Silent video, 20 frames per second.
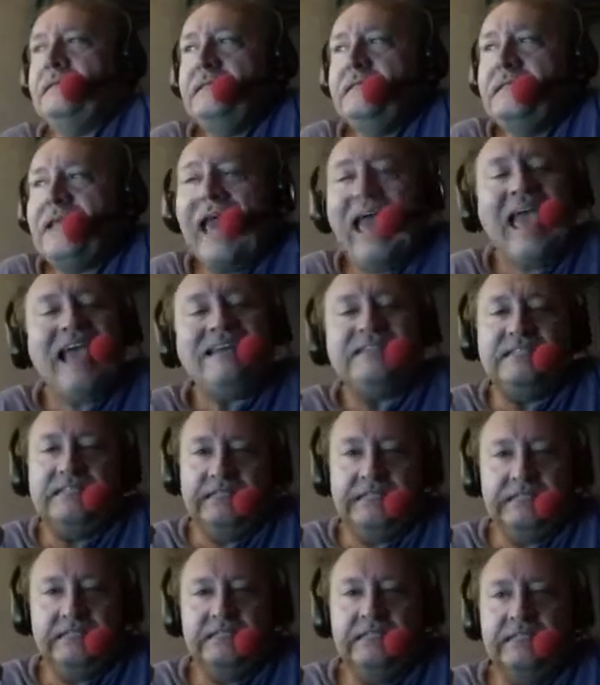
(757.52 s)

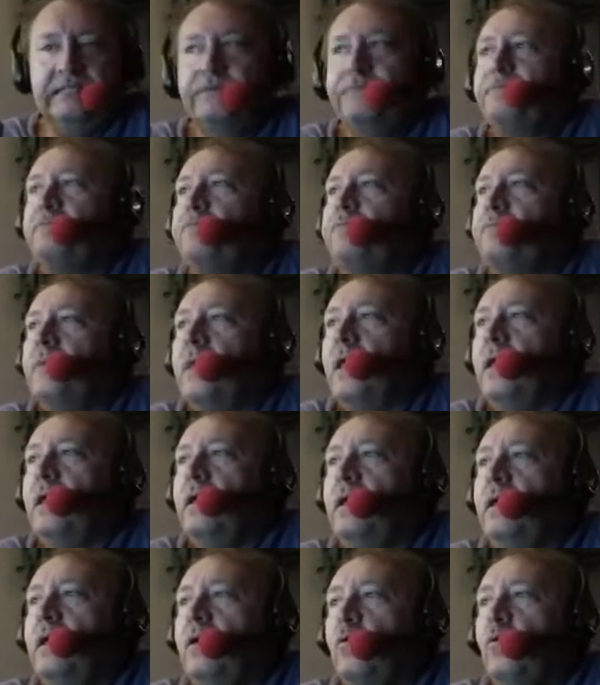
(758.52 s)
Taxes,
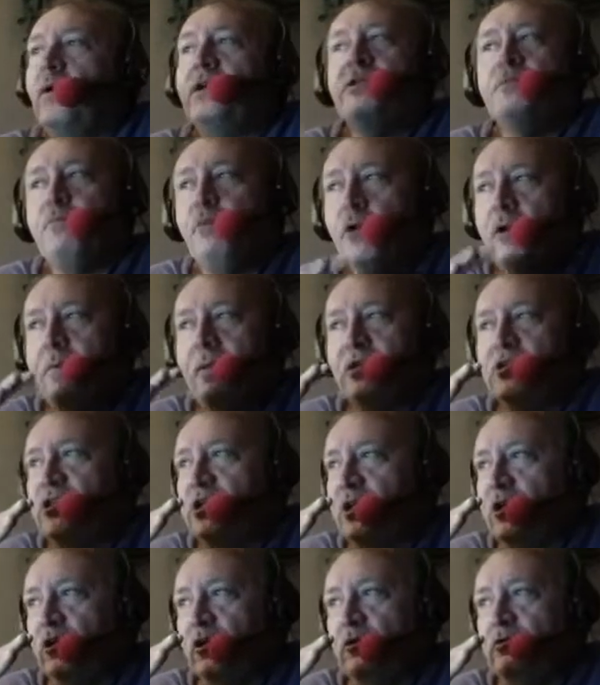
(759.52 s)
which pretty much
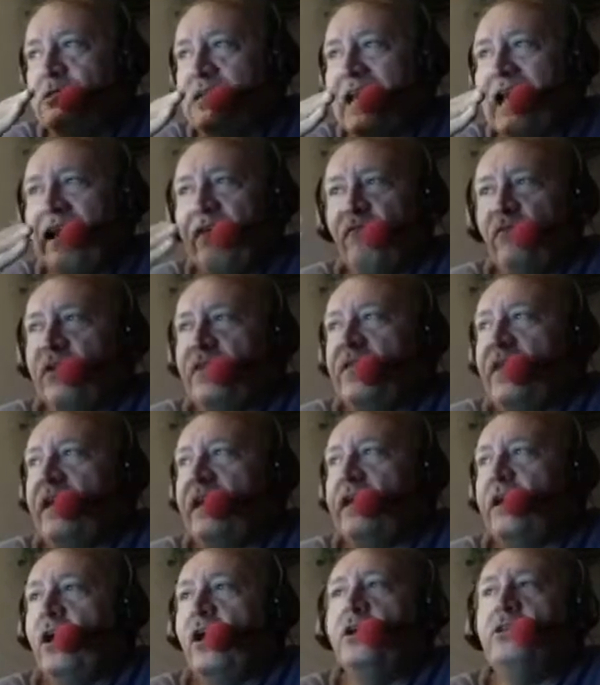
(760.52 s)
includes
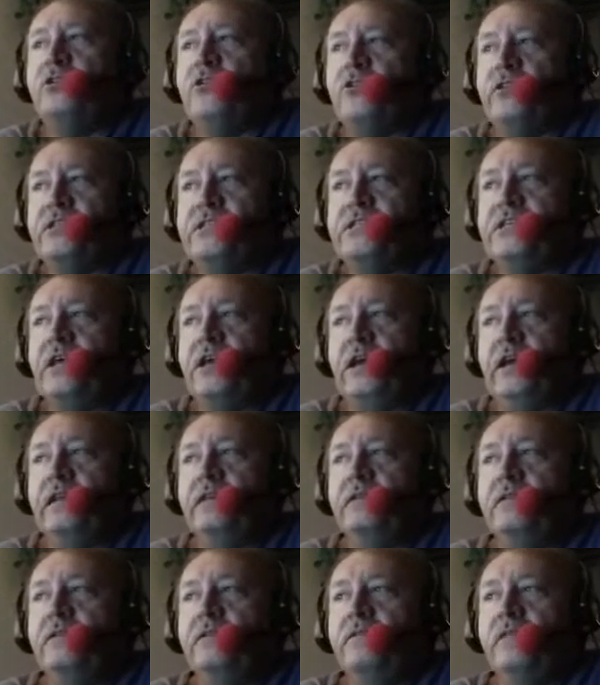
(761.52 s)
everything under the sun,
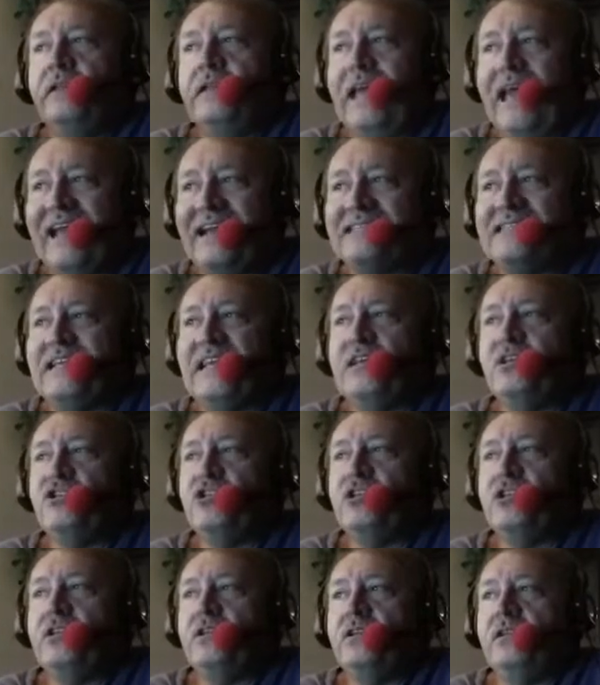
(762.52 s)
the
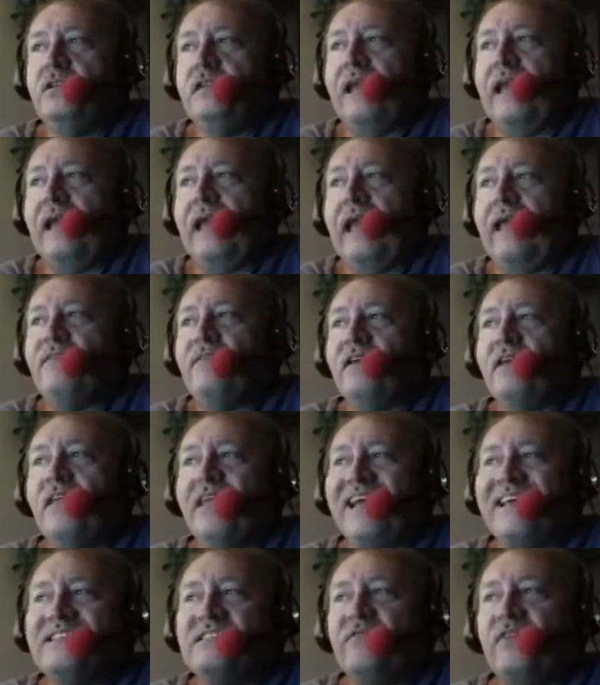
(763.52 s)
taxation and the
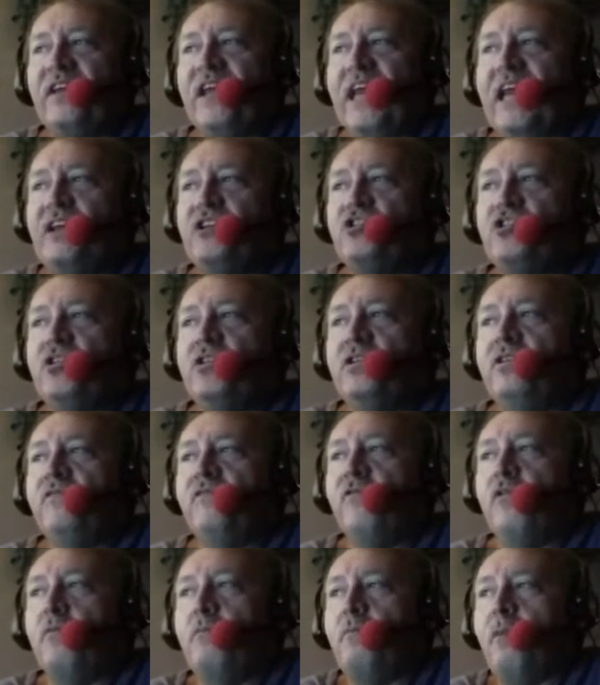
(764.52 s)
classification
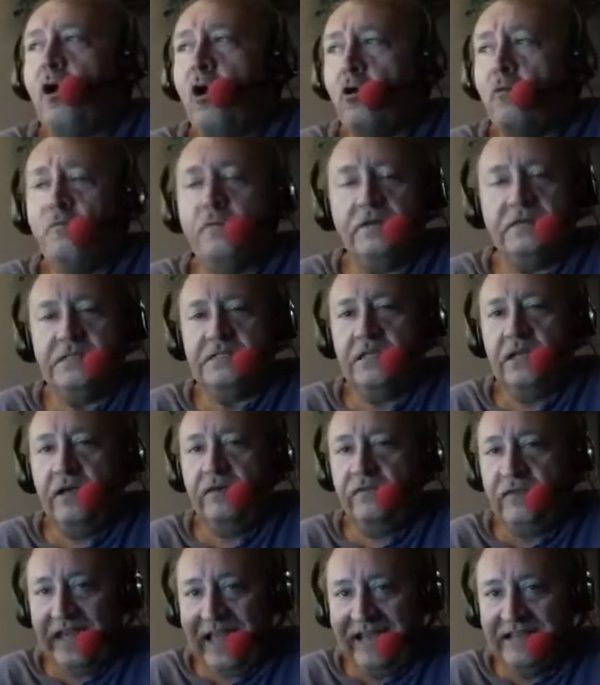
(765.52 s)
for purpose
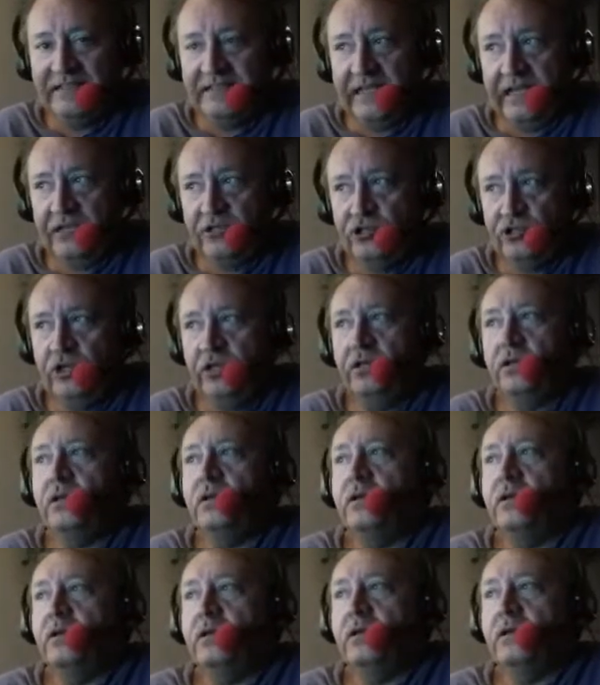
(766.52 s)
of taxation,
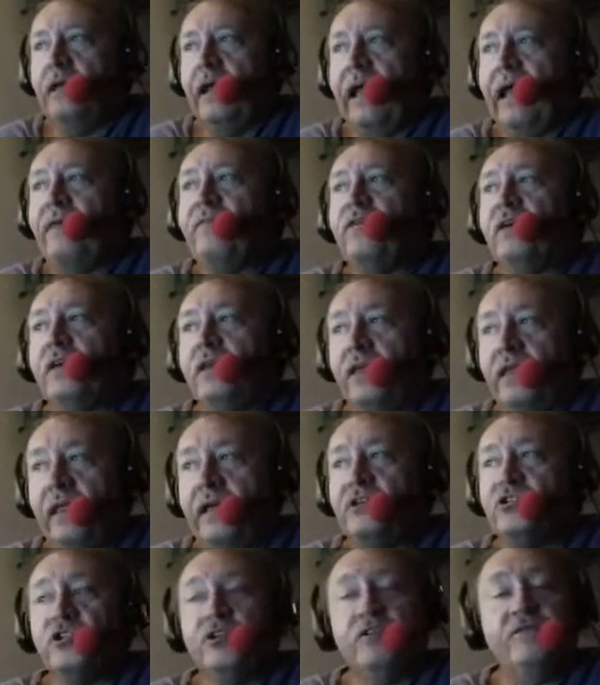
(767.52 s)
and the
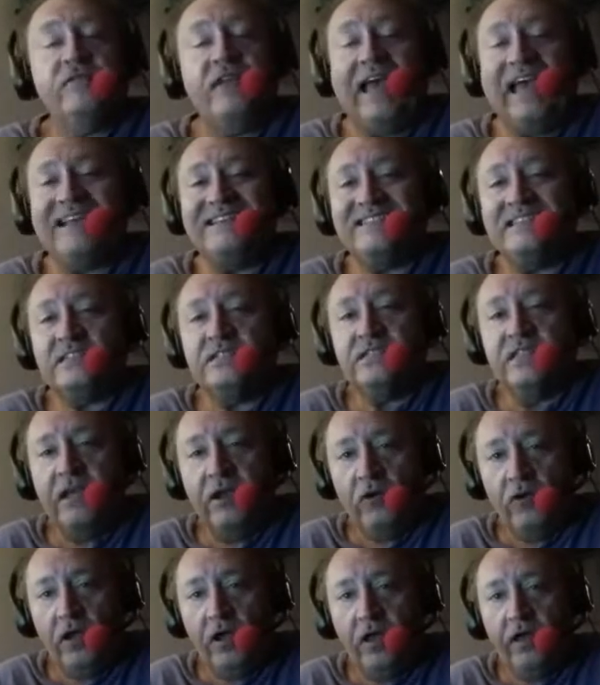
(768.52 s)
collection of taxes
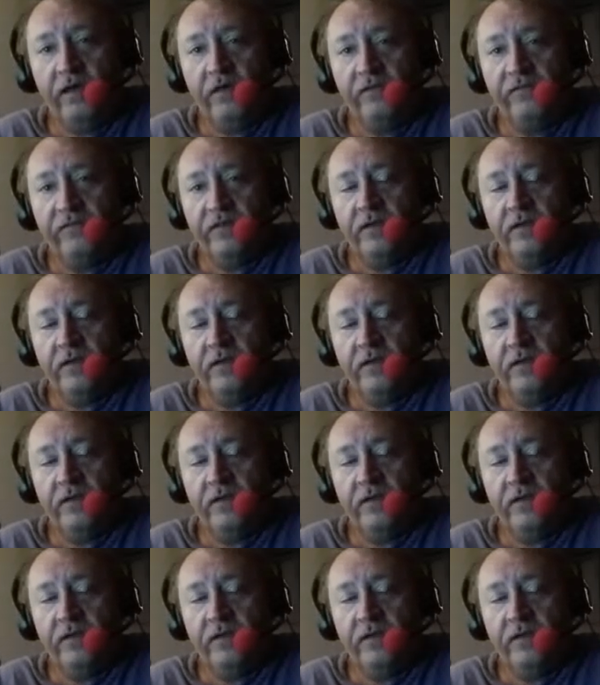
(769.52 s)
thereof,